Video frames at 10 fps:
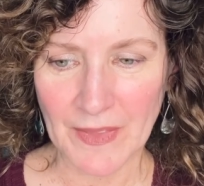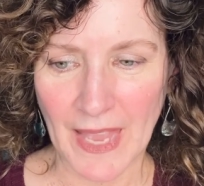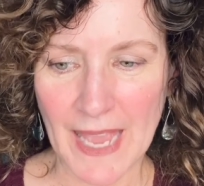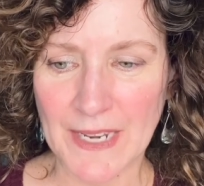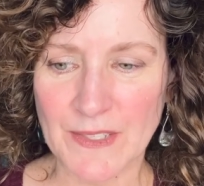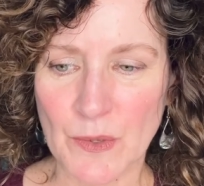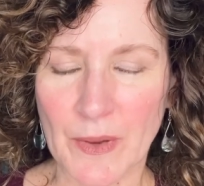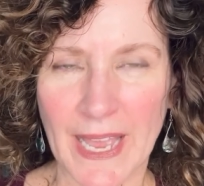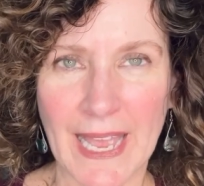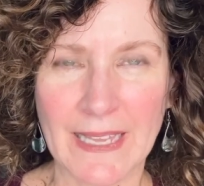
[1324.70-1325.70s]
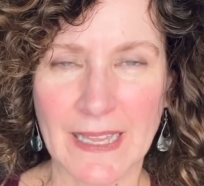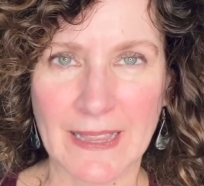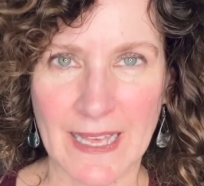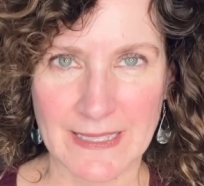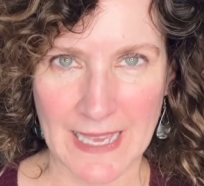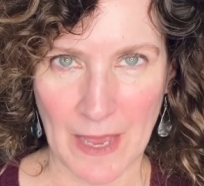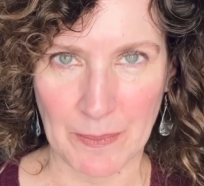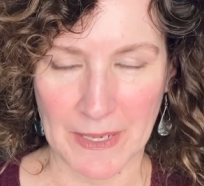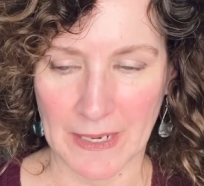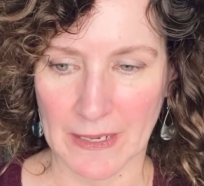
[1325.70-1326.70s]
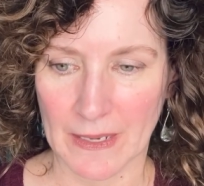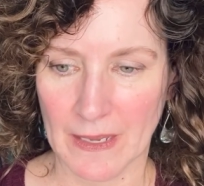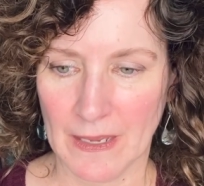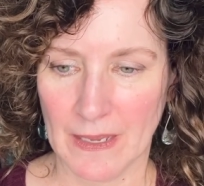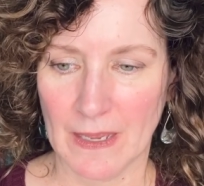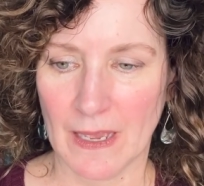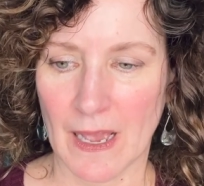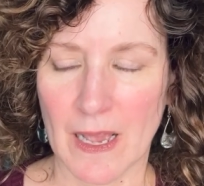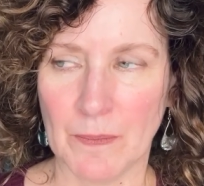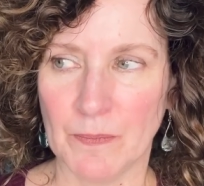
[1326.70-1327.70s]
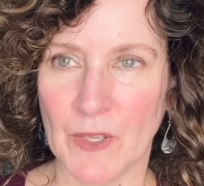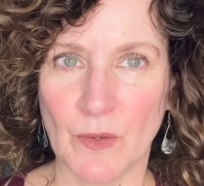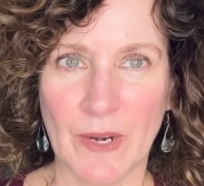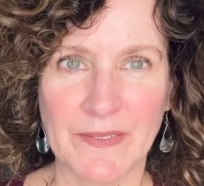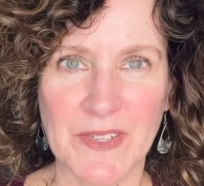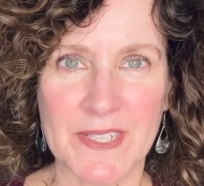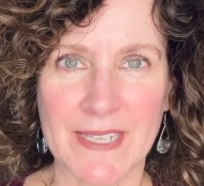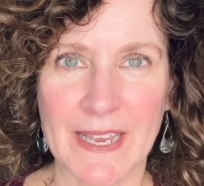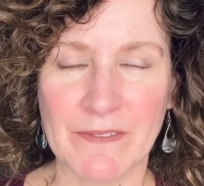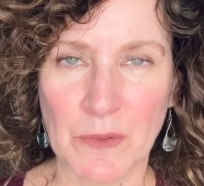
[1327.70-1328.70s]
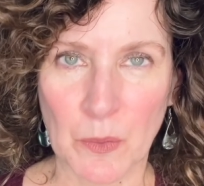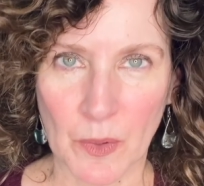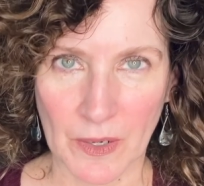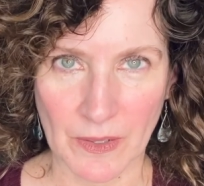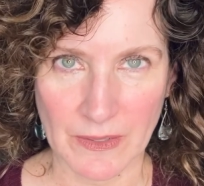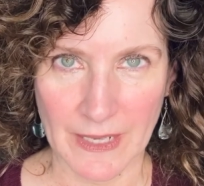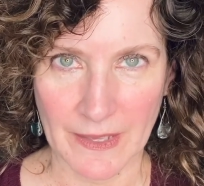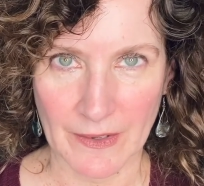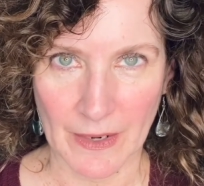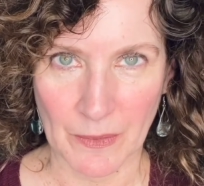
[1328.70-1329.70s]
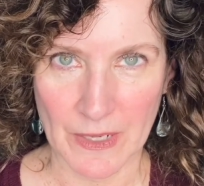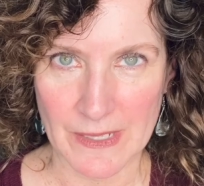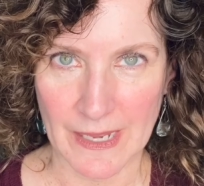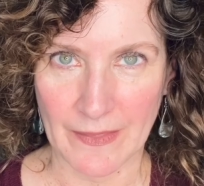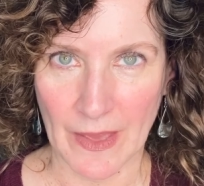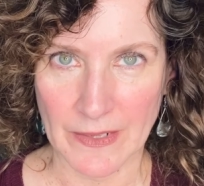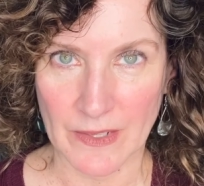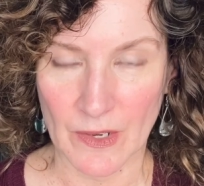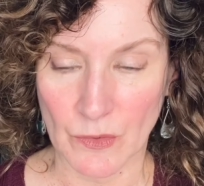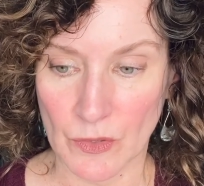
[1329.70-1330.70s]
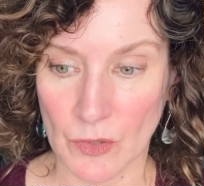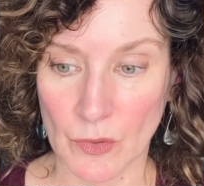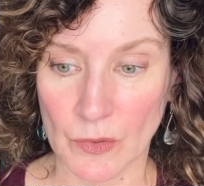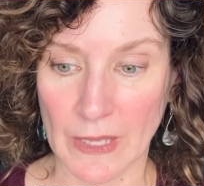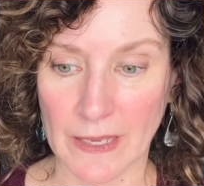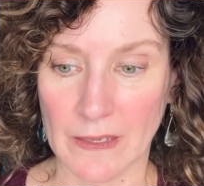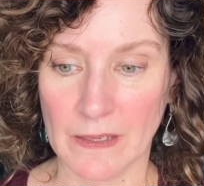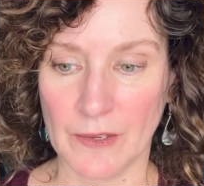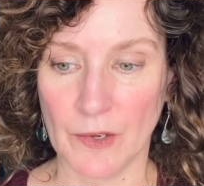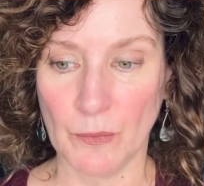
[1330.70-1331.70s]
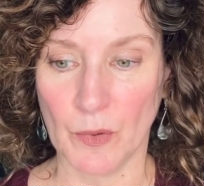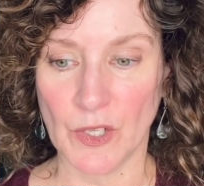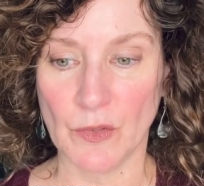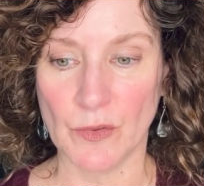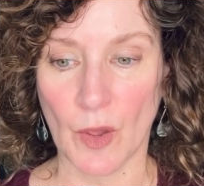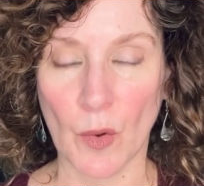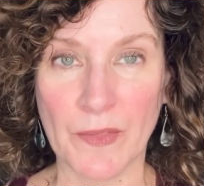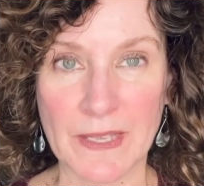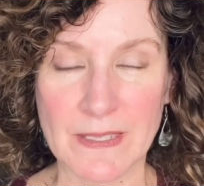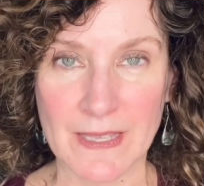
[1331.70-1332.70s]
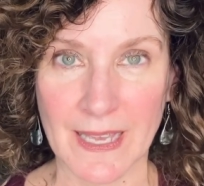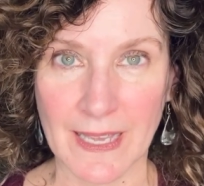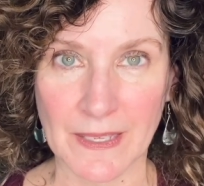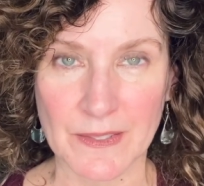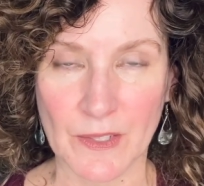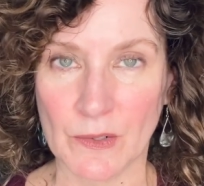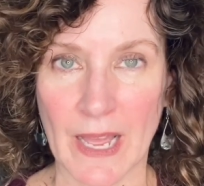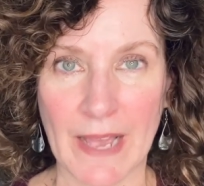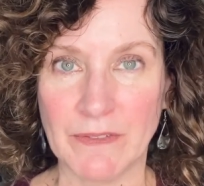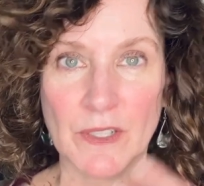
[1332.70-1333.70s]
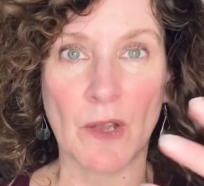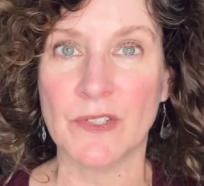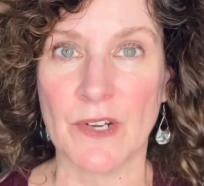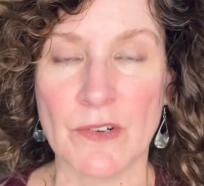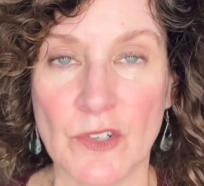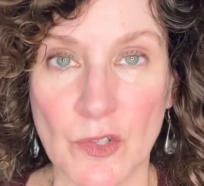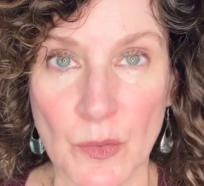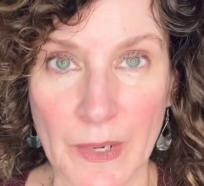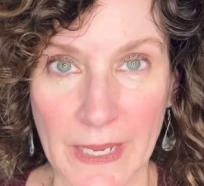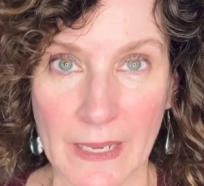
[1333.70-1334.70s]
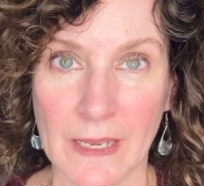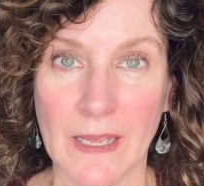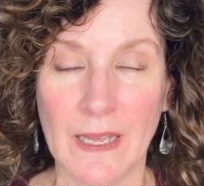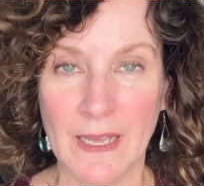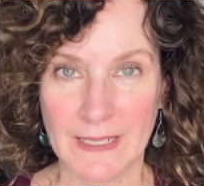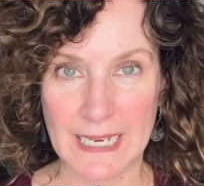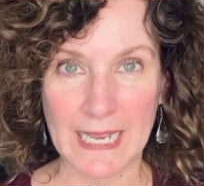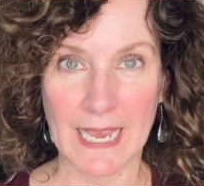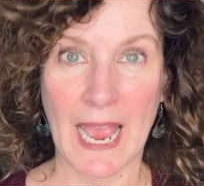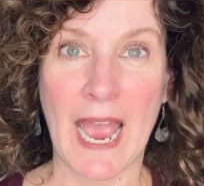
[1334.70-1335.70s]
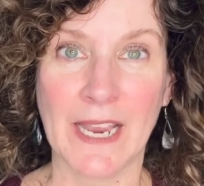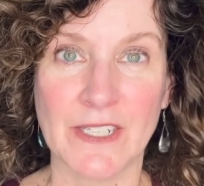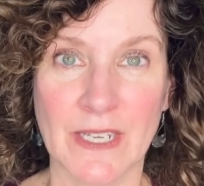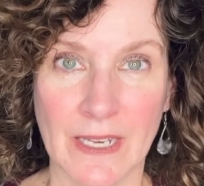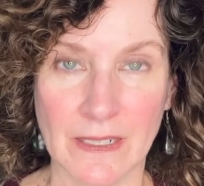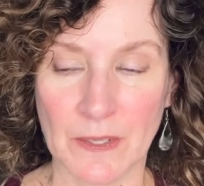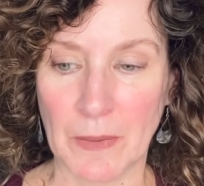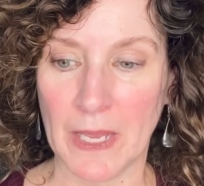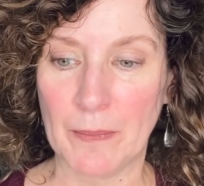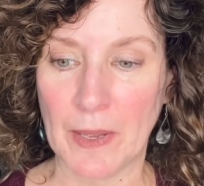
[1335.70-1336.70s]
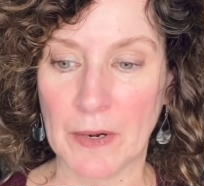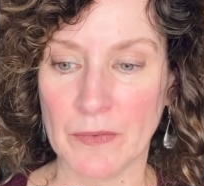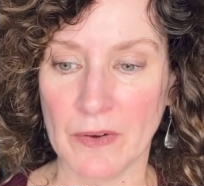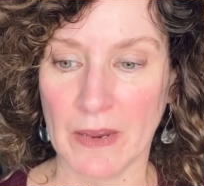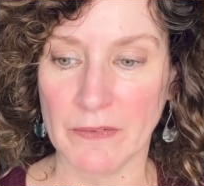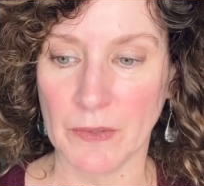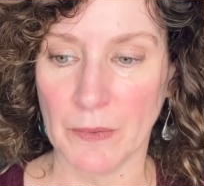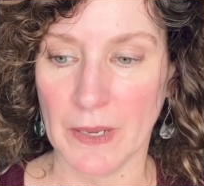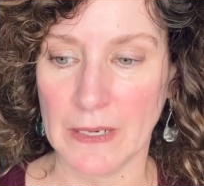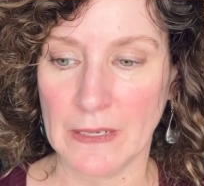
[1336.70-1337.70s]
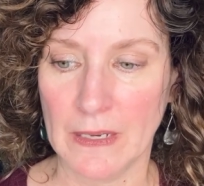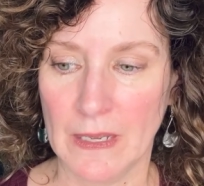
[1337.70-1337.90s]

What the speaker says: And it's okay that that's happening. You don't have to save the world either. I want to say that to you too. Like, when you know these things, you don't have to go start taking action to make it better for everyone.